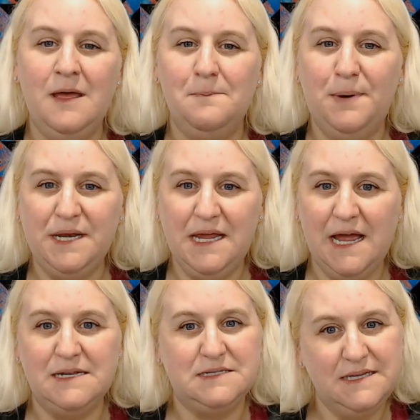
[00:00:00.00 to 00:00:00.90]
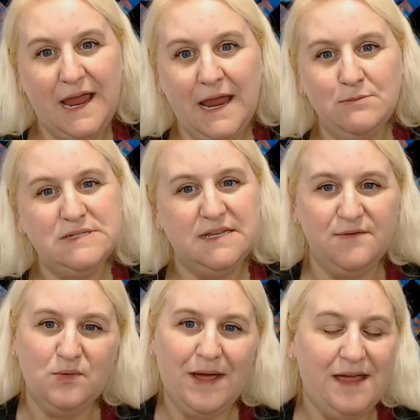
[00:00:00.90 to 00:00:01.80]
but he has games,
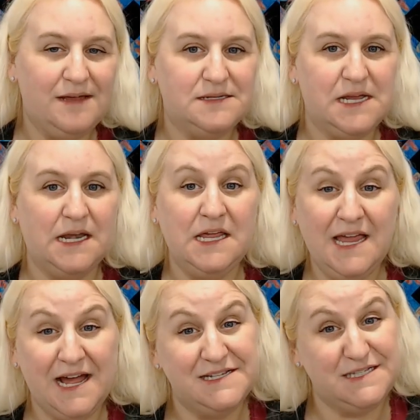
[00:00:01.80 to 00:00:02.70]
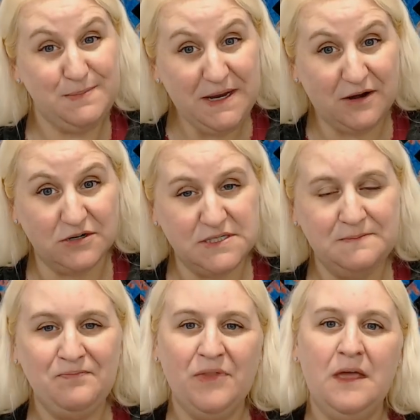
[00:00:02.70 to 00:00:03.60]
giveaways, and he has speakers.
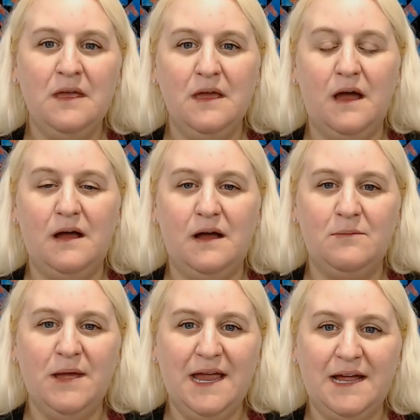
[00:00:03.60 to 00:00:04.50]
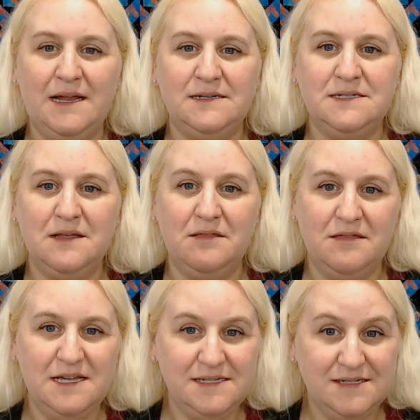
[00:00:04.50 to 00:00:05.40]
Um, and
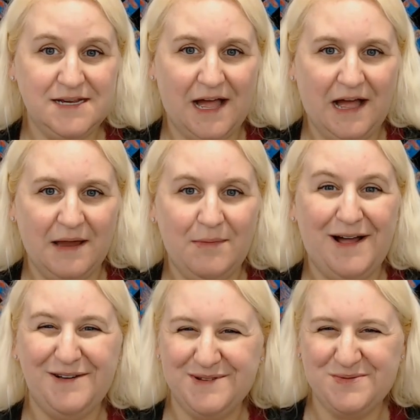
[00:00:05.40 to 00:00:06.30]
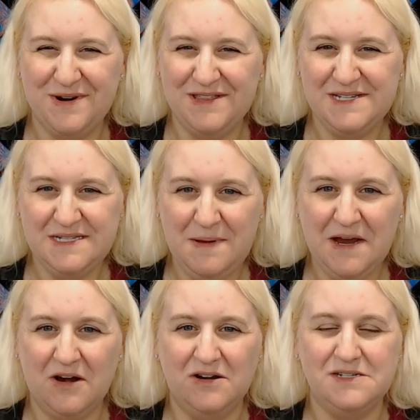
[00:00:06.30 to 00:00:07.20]
this time I was one of the
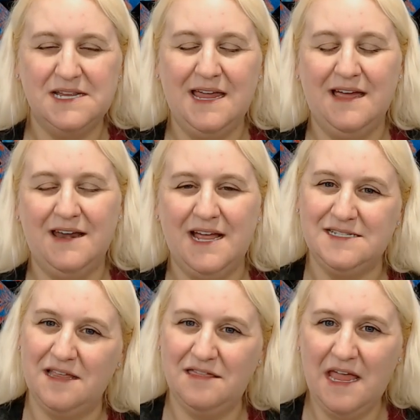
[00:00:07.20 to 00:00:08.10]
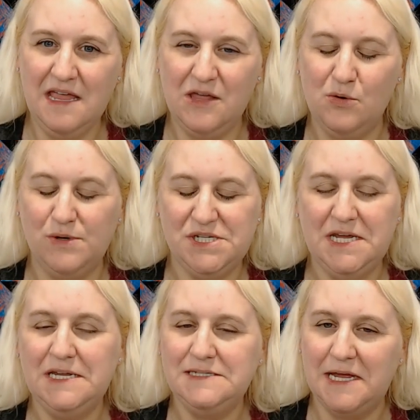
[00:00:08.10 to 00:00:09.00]
speakers. And as a thank you, which
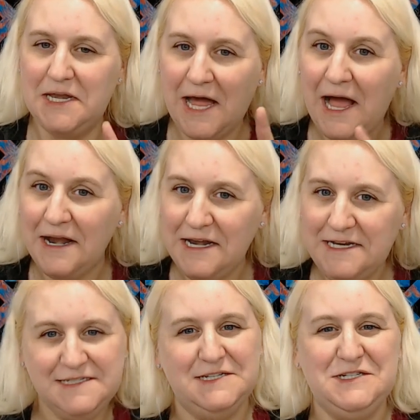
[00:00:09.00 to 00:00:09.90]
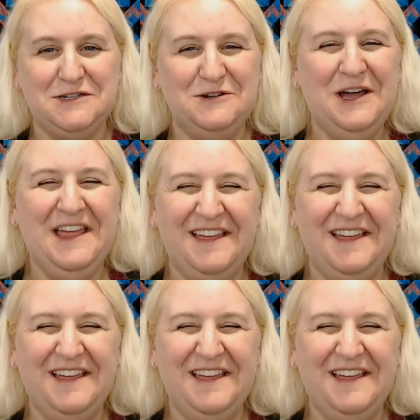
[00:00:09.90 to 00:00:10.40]
he did not need to do,